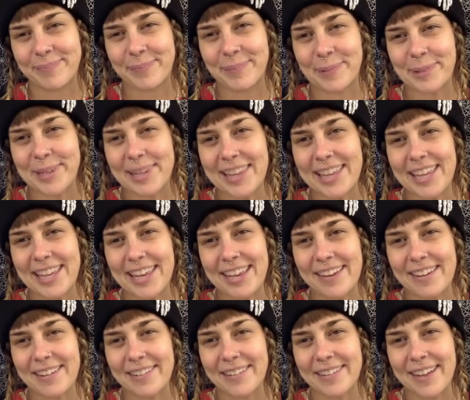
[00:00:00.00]
Breathing
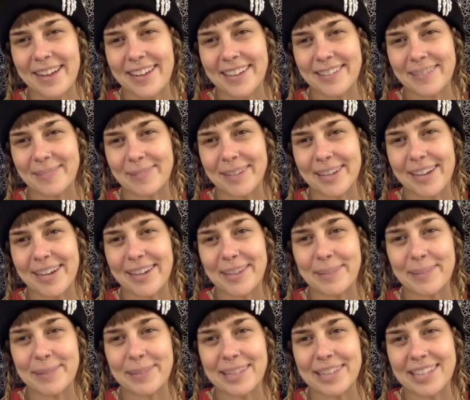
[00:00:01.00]
out, I am God
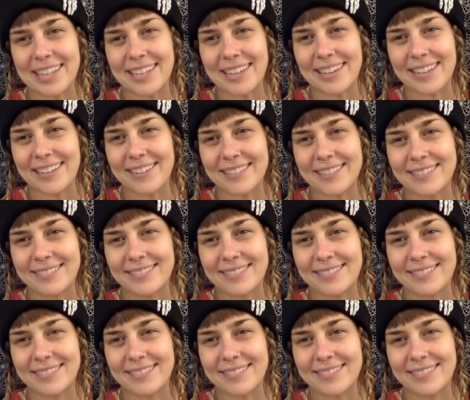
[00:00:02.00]
breathing out.